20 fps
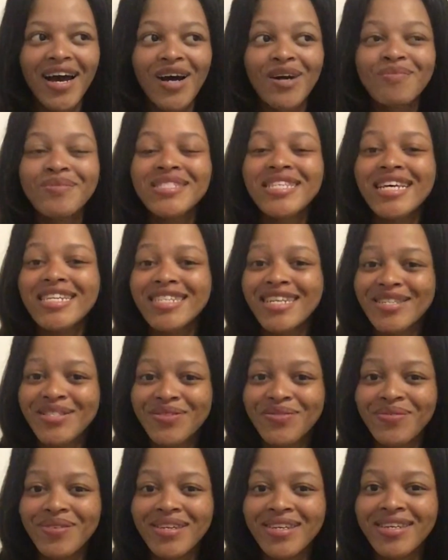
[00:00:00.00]
Almost said
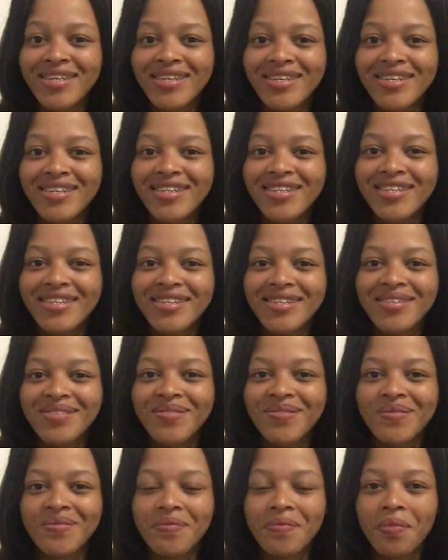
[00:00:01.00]
next week,
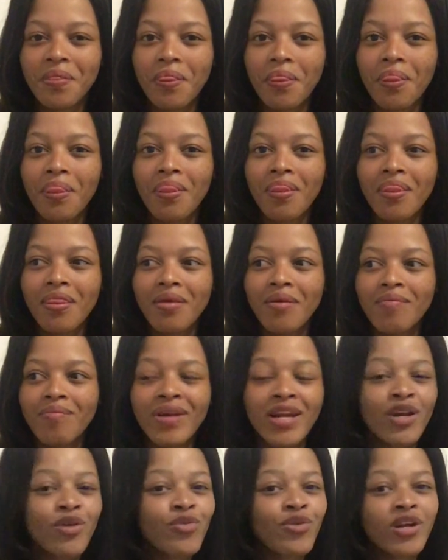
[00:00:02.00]

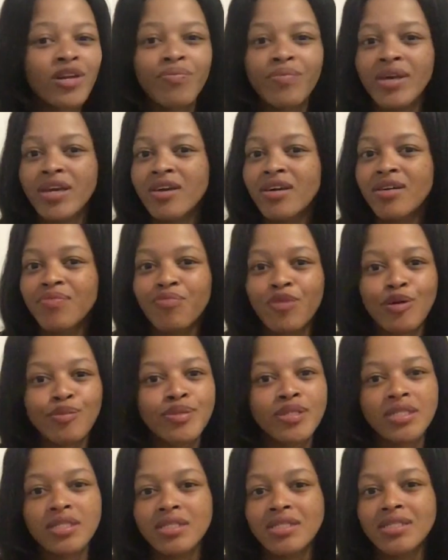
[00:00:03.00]
but I don't want to make
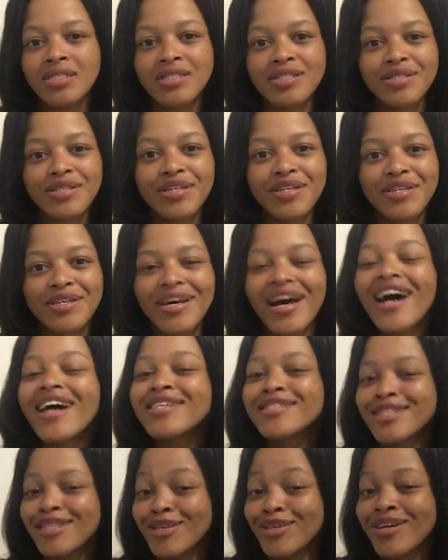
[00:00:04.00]
promises. I'll
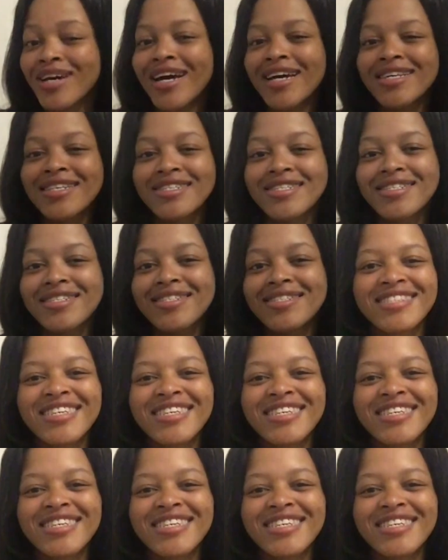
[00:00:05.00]
see you guys.